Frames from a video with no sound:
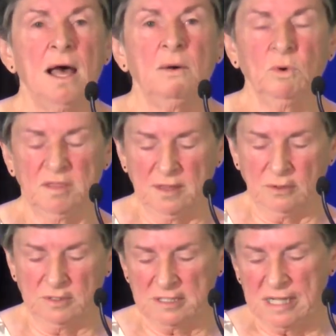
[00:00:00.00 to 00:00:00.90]

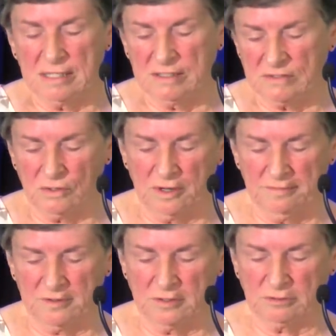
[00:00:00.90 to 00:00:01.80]
without any sort
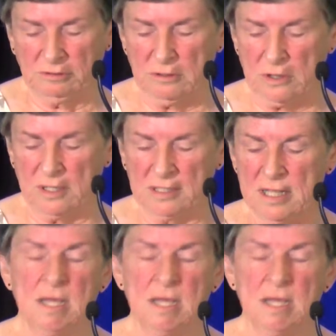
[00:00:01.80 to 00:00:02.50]
of control.